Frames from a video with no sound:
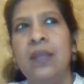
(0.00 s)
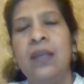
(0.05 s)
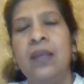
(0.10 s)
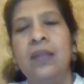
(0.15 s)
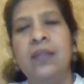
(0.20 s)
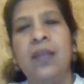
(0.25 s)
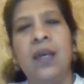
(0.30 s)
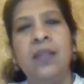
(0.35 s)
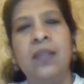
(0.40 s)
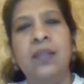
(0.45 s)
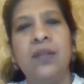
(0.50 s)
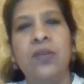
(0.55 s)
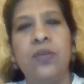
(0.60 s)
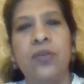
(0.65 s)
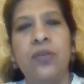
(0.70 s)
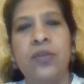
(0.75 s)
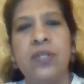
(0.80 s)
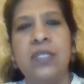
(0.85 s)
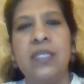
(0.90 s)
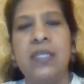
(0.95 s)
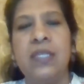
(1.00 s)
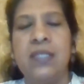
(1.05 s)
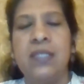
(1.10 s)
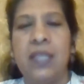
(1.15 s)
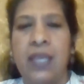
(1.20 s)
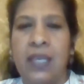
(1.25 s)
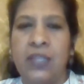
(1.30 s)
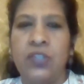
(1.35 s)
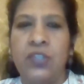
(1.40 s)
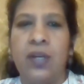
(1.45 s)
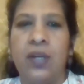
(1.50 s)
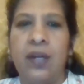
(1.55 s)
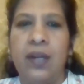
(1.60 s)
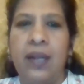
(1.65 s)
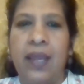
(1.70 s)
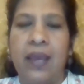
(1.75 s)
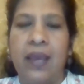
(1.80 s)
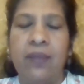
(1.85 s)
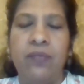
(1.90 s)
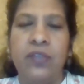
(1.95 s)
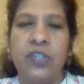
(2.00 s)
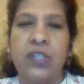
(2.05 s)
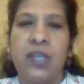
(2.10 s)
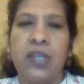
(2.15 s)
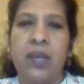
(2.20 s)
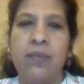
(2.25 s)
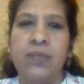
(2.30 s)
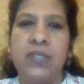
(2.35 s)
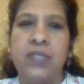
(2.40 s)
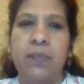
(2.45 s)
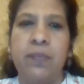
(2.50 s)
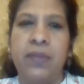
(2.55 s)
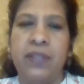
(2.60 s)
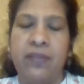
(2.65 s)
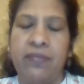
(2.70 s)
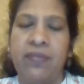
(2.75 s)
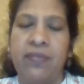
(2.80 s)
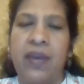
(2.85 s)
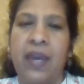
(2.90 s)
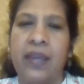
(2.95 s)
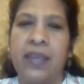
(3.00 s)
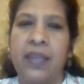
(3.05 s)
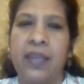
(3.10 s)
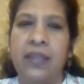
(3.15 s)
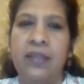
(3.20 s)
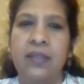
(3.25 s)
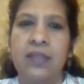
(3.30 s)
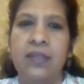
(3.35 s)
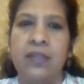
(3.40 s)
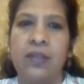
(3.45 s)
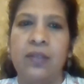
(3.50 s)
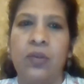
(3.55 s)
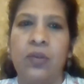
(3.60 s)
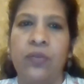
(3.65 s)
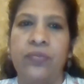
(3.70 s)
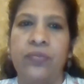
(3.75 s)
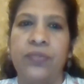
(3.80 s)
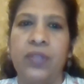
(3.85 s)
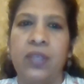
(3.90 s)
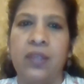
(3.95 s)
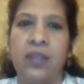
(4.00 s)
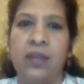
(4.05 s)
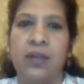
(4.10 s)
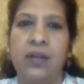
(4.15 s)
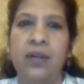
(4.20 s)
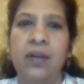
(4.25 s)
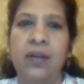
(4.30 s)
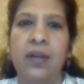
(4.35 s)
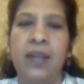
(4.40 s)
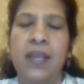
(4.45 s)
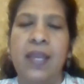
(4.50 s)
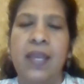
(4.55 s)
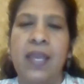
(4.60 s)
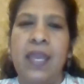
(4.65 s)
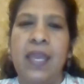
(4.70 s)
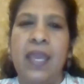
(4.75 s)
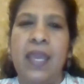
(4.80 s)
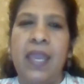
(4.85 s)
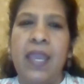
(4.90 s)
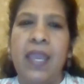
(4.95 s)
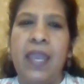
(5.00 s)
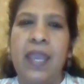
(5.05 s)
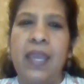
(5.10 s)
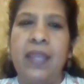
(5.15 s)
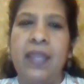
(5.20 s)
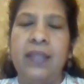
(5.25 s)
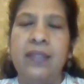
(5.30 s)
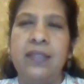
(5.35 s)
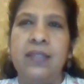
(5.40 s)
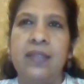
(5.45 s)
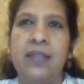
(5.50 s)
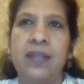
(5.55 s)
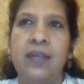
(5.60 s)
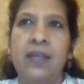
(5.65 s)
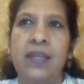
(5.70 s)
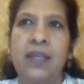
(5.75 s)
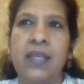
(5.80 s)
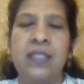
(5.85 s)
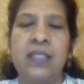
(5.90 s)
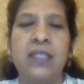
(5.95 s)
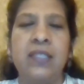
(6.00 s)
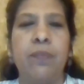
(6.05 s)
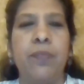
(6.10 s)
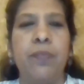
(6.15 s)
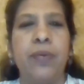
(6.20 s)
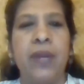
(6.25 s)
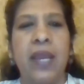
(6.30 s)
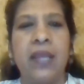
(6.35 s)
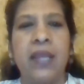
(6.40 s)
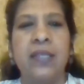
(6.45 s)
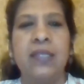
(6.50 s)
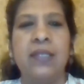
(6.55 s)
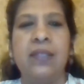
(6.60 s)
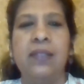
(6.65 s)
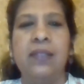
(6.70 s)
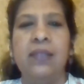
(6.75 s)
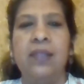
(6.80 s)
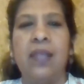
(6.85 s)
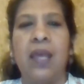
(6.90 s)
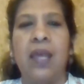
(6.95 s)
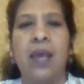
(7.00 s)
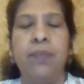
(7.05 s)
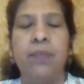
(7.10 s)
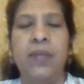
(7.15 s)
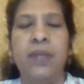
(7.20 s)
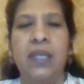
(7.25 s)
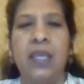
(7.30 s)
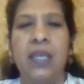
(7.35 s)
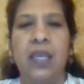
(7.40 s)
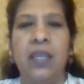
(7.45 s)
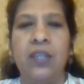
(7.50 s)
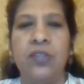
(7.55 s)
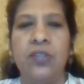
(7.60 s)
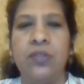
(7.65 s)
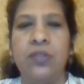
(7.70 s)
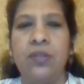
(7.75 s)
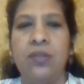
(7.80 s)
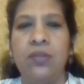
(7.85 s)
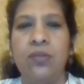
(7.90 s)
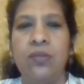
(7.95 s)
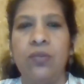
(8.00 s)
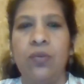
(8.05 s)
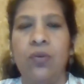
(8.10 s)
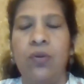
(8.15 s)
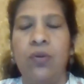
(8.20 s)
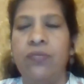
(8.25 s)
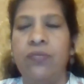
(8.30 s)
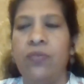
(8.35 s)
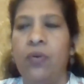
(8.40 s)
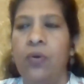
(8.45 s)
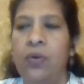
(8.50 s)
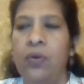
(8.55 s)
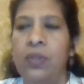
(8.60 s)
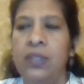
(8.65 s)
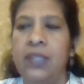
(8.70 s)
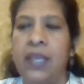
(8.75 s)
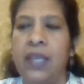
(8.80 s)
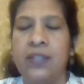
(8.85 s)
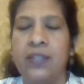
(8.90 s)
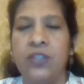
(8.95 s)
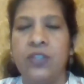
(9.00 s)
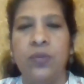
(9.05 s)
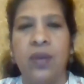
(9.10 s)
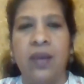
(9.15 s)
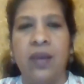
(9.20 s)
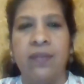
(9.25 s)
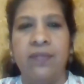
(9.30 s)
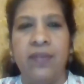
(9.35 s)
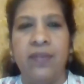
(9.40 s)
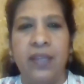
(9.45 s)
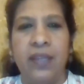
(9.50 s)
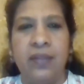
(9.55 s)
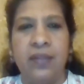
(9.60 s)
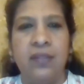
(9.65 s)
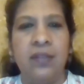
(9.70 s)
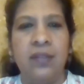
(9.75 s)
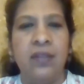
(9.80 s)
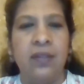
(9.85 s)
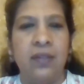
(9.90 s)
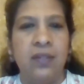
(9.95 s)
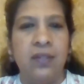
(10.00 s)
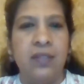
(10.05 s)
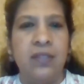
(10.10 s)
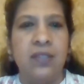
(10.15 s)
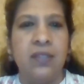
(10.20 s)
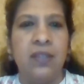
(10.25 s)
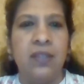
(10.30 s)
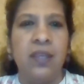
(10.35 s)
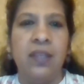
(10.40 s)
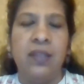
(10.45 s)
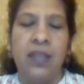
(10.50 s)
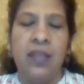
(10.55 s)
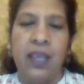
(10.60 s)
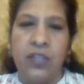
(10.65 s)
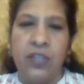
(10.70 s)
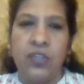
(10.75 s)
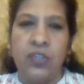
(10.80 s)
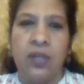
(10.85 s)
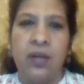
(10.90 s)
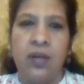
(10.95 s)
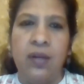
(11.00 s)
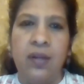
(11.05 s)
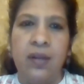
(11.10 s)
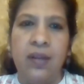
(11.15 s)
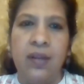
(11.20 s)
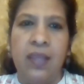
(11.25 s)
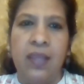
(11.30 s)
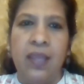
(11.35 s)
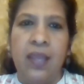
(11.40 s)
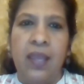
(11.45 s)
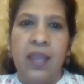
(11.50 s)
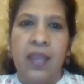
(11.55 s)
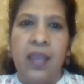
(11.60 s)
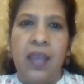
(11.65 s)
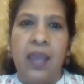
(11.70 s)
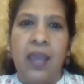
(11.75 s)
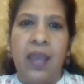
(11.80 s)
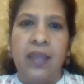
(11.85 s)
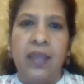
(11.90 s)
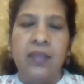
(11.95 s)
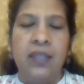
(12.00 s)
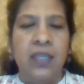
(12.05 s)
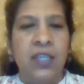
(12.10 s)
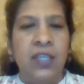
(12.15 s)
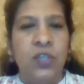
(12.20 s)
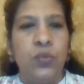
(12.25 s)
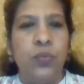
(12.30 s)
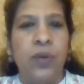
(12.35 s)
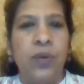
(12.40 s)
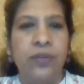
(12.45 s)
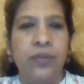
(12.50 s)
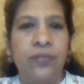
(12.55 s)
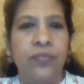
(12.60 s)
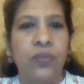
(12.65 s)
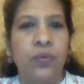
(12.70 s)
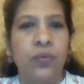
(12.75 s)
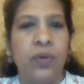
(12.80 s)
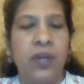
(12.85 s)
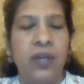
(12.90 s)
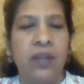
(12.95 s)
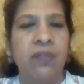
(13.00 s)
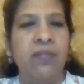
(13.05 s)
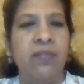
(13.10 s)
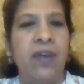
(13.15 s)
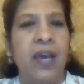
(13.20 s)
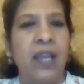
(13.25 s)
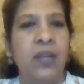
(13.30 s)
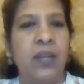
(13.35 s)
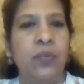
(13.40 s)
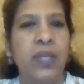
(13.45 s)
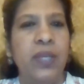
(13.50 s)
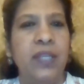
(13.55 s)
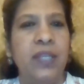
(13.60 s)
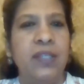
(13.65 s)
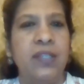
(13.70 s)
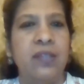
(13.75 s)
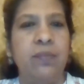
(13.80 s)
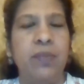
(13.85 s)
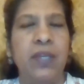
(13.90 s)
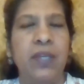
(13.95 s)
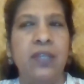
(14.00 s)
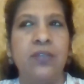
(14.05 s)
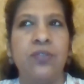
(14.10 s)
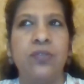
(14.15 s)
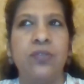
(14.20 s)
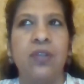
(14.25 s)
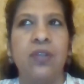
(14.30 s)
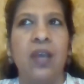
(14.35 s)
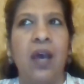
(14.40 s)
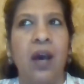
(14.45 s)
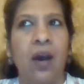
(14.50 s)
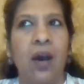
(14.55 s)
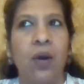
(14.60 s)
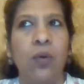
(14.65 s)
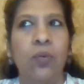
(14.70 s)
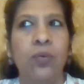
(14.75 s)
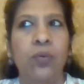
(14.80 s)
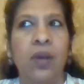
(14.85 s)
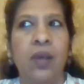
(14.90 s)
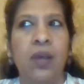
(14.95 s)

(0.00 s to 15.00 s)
The other course is the HR lab, which comes up at the fag end of the year. And it's a practical application of all that you have learned in HR. And each one of you are evaluated based on how